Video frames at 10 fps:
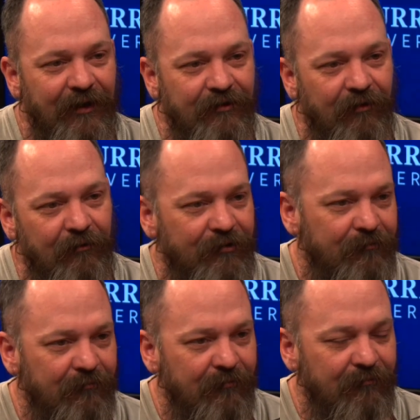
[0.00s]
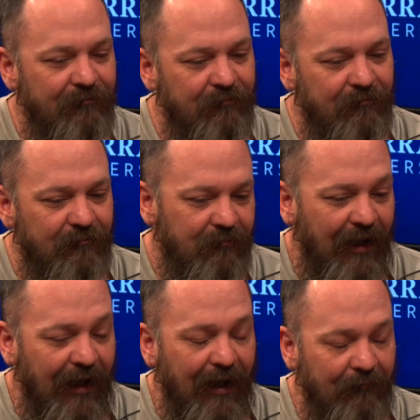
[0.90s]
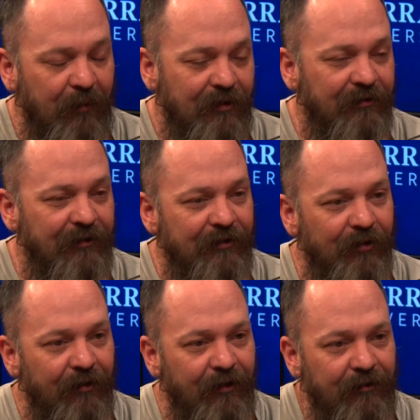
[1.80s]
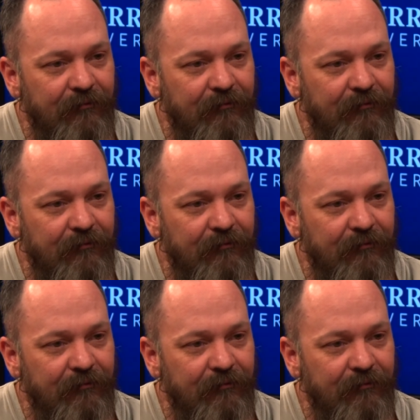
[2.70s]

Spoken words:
So I personally enjoyed it.